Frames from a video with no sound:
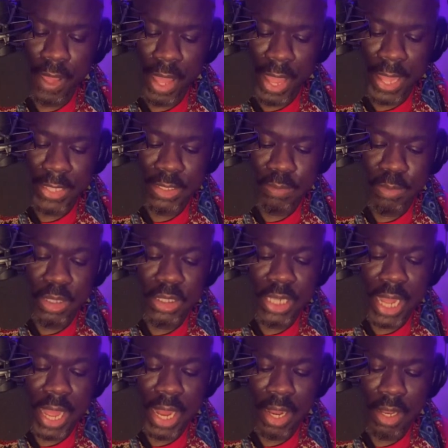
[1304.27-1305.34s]
Ask me,
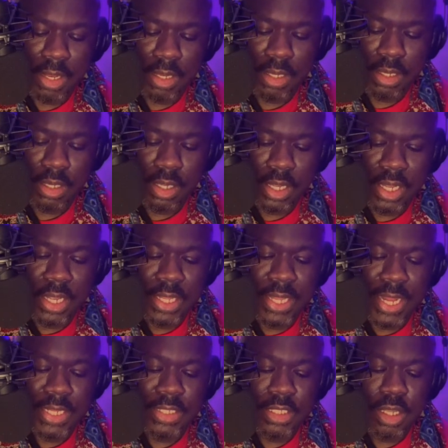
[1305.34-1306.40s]
child.
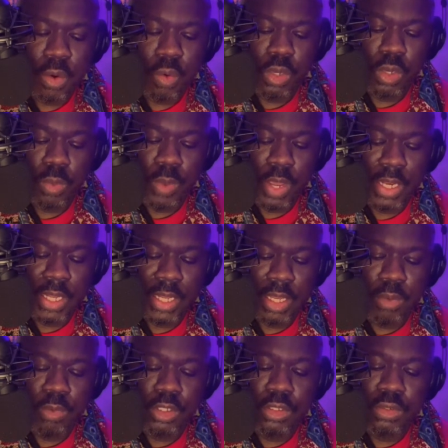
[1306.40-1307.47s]
That is the only way to
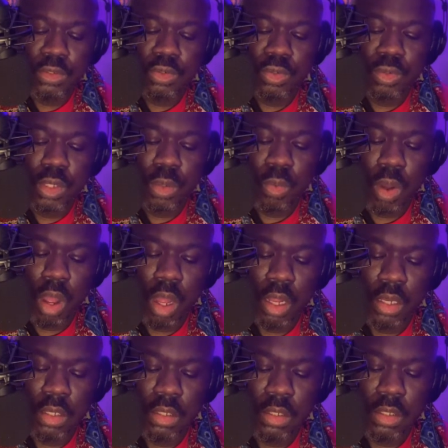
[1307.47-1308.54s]
get what you truly want.
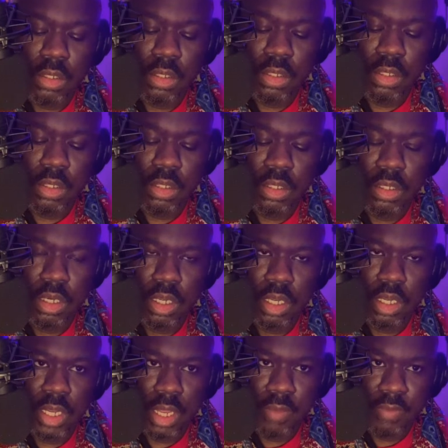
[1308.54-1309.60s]
A
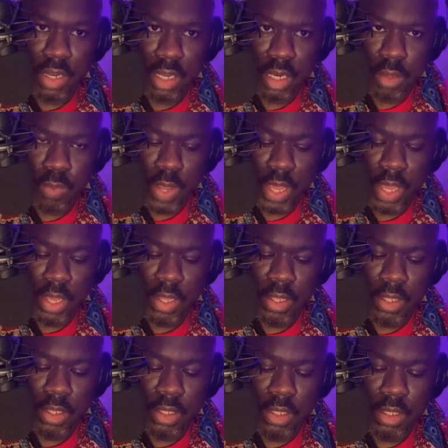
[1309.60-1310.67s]
little of it, anyway.
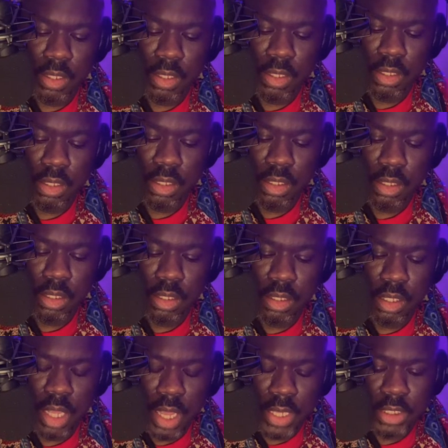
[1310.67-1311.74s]

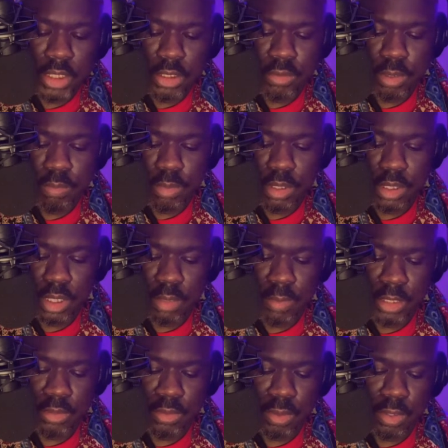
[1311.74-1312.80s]
She trembles under
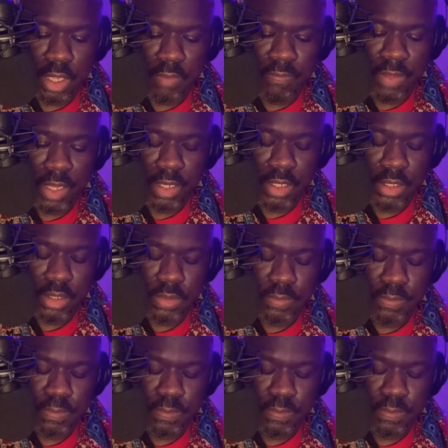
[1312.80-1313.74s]
my stroking fingers.